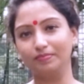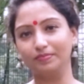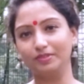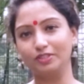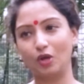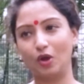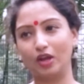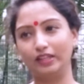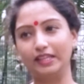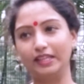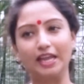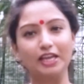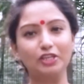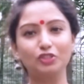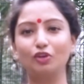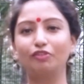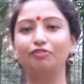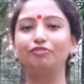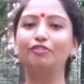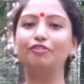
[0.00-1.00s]
So at the
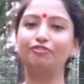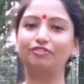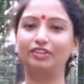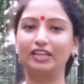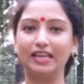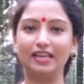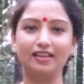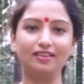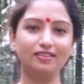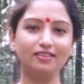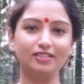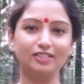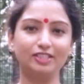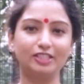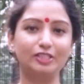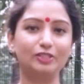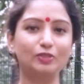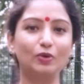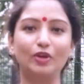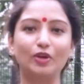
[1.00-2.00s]
age of 15,
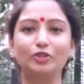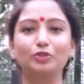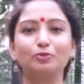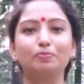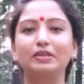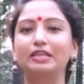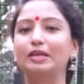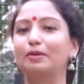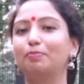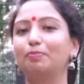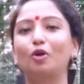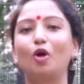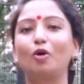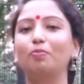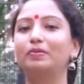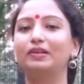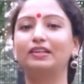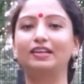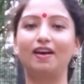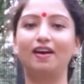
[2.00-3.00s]
she's going to be a
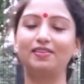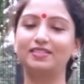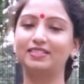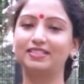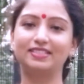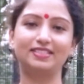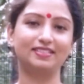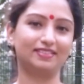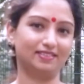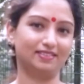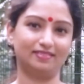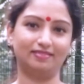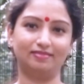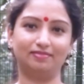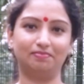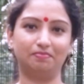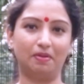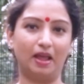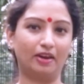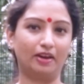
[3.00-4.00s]
proper dancer.
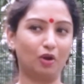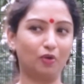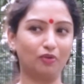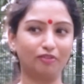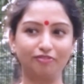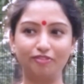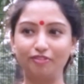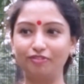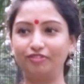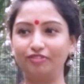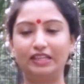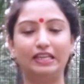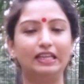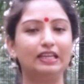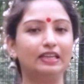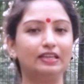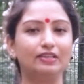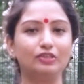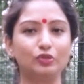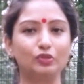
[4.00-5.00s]
Around
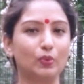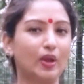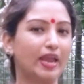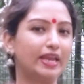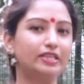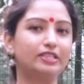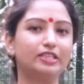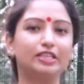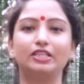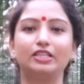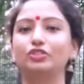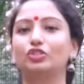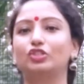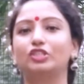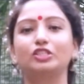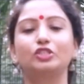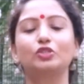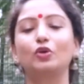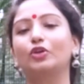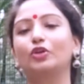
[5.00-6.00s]
15 to 18,
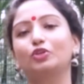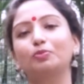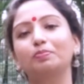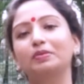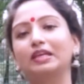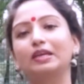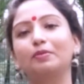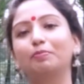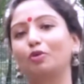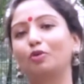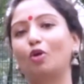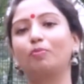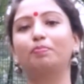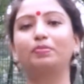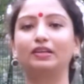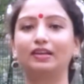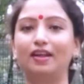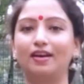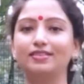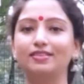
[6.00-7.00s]
she's going to be a
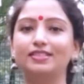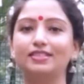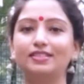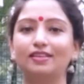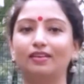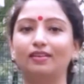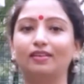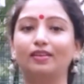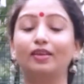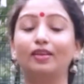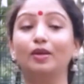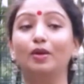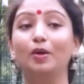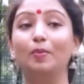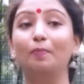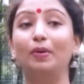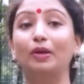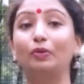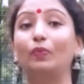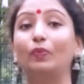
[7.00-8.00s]
proper dancer.
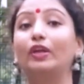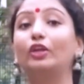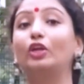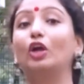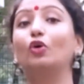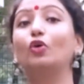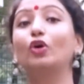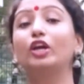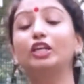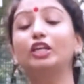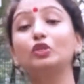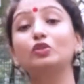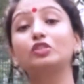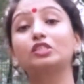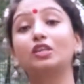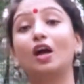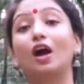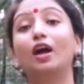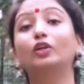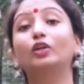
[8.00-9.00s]
But when you're going to
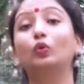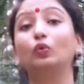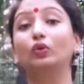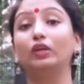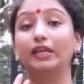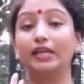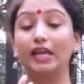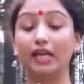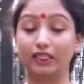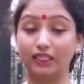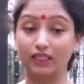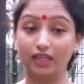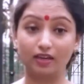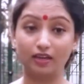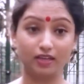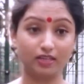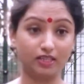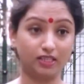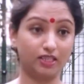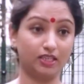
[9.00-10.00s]
start only at
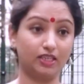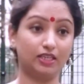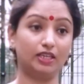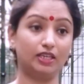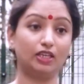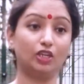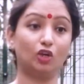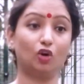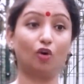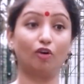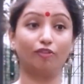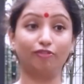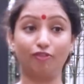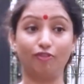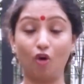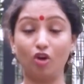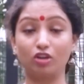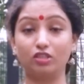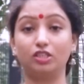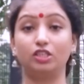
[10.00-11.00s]
30 or
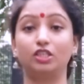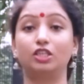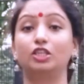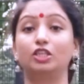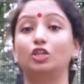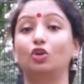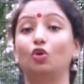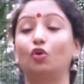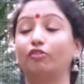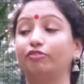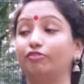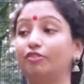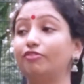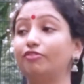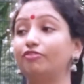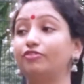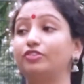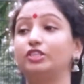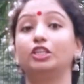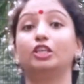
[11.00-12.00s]
40 or
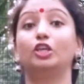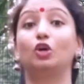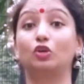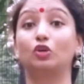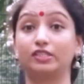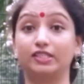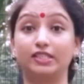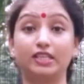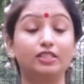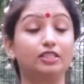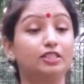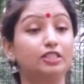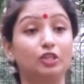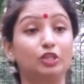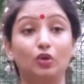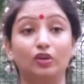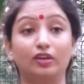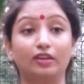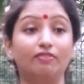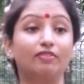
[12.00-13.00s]
50 or
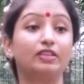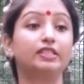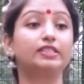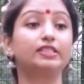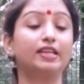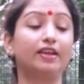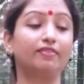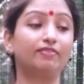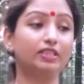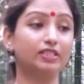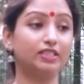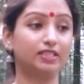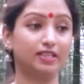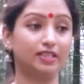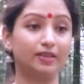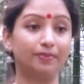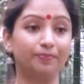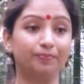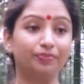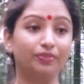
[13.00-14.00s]
60 or even
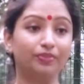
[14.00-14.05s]
70,